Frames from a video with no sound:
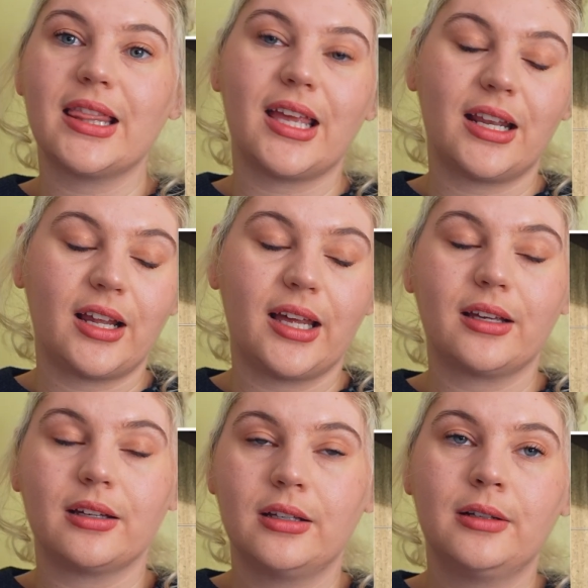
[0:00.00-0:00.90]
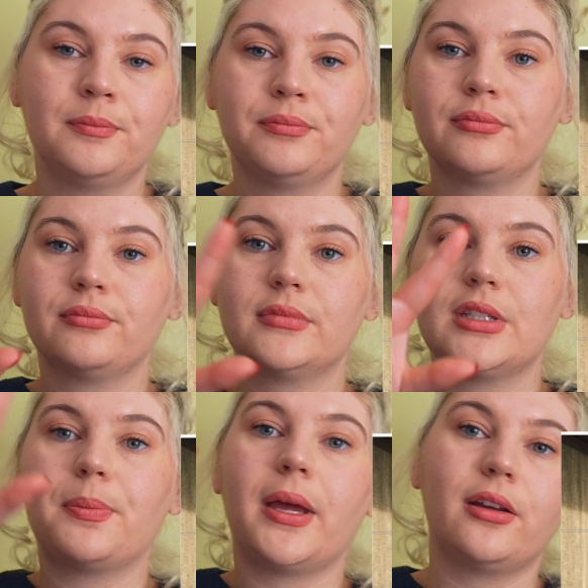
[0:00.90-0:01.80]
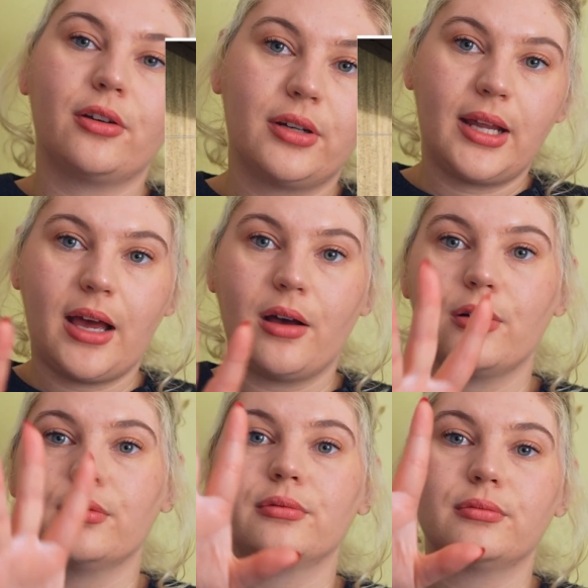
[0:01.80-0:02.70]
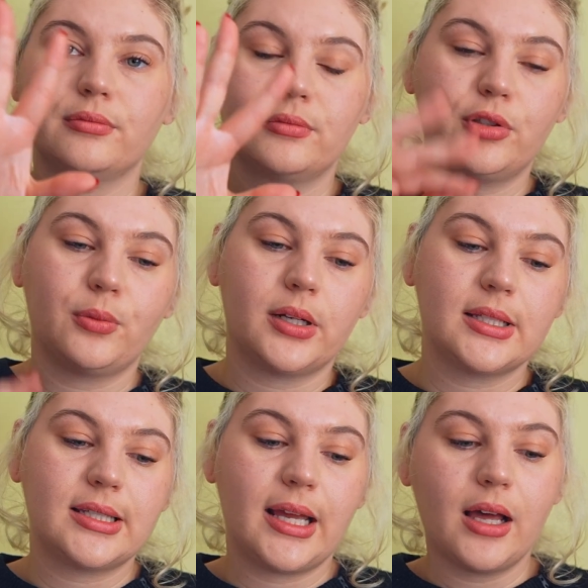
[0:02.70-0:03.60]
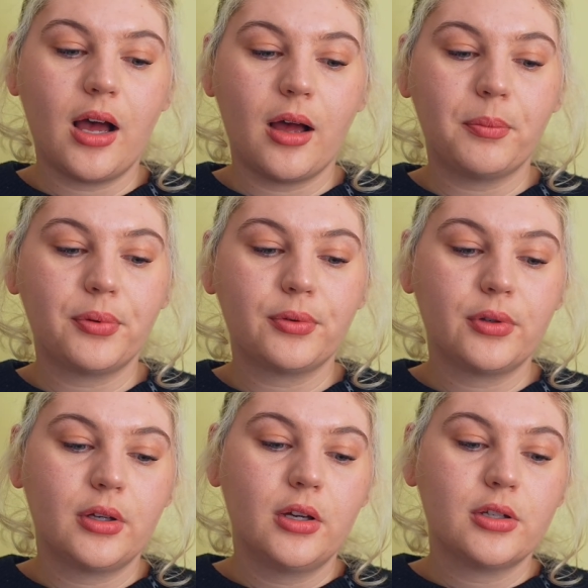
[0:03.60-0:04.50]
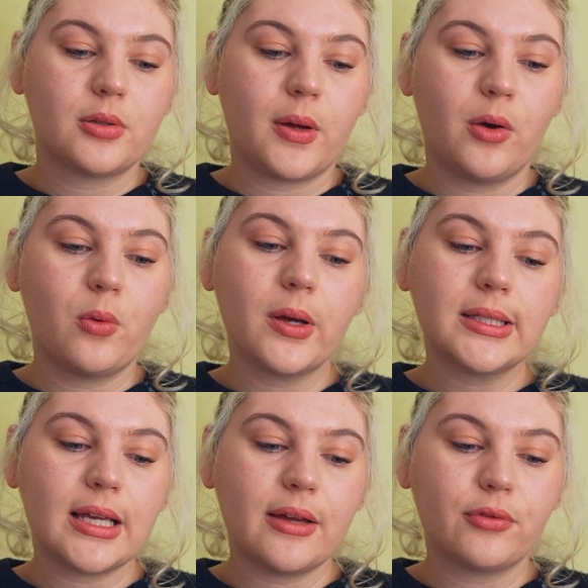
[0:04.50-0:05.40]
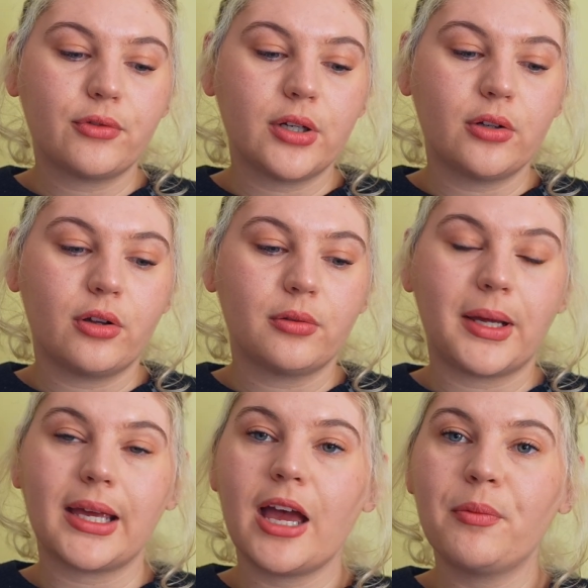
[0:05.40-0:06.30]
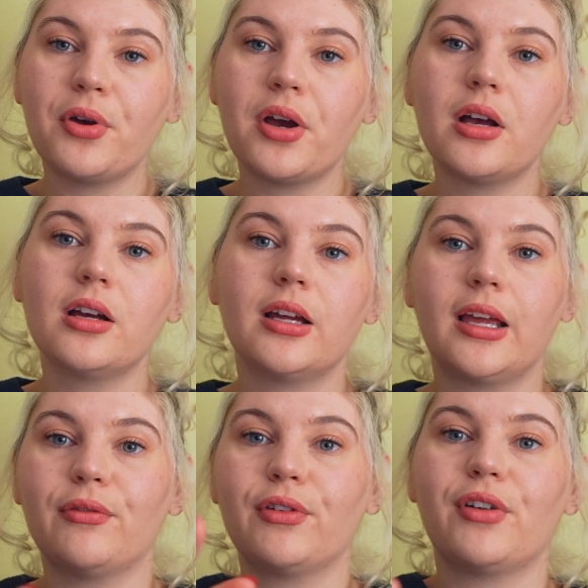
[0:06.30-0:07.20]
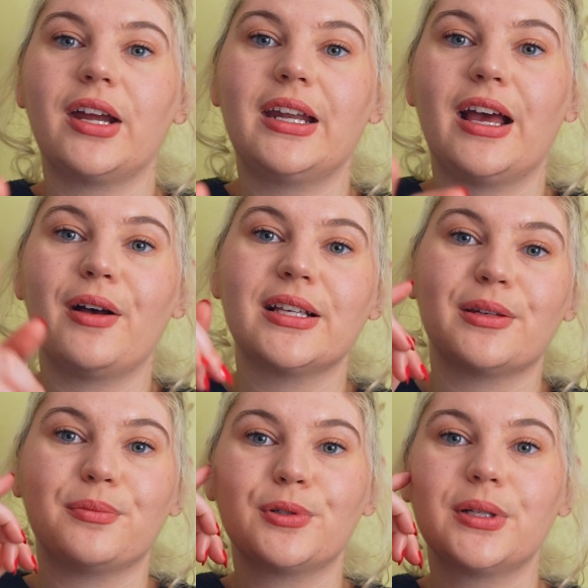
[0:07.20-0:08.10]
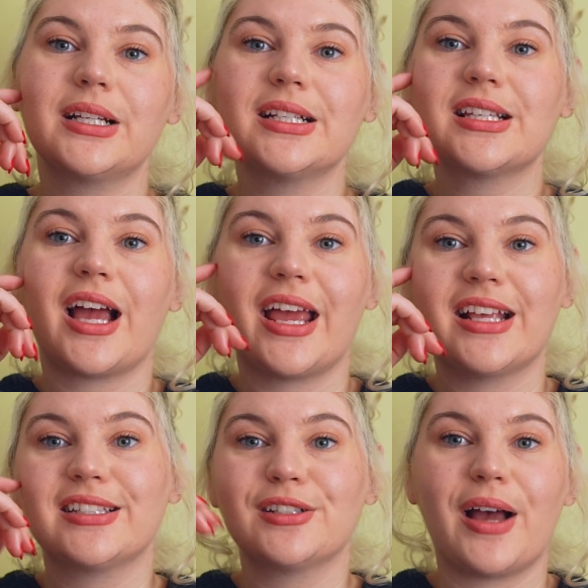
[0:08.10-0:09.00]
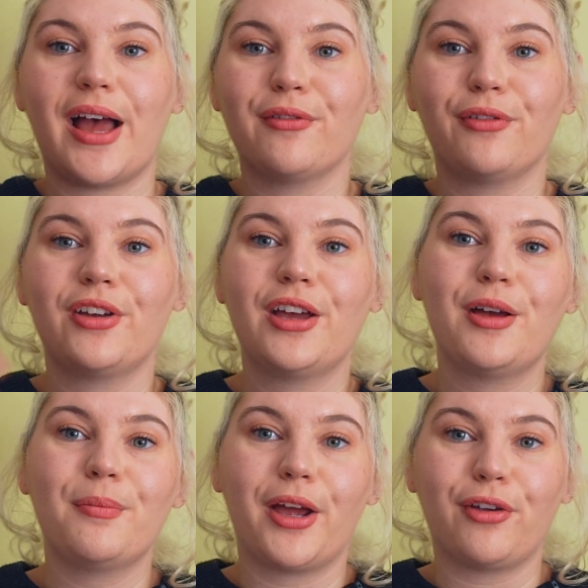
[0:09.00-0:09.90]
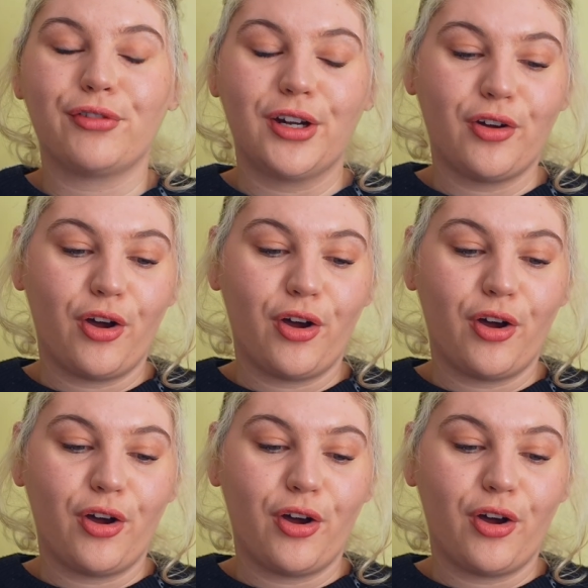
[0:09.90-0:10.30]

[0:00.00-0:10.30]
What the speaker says: and then like depending how you want to set up. So I always have grid on my camera. Even right now as I'm doing this, I still have my grid